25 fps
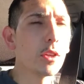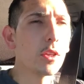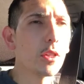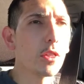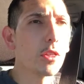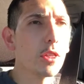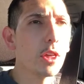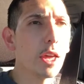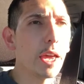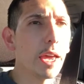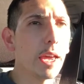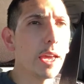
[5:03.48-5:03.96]

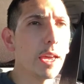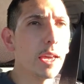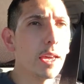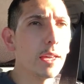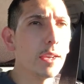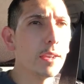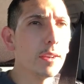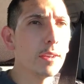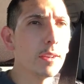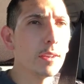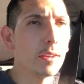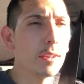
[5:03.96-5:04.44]

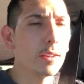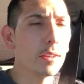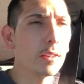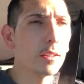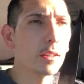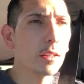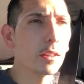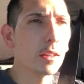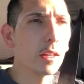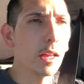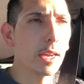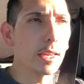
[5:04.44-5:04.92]
then
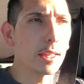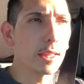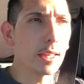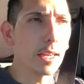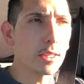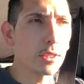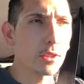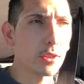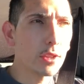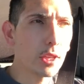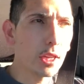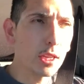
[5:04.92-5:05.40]
like
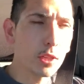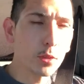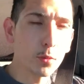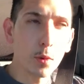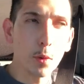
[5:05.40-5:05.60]
that's the thing is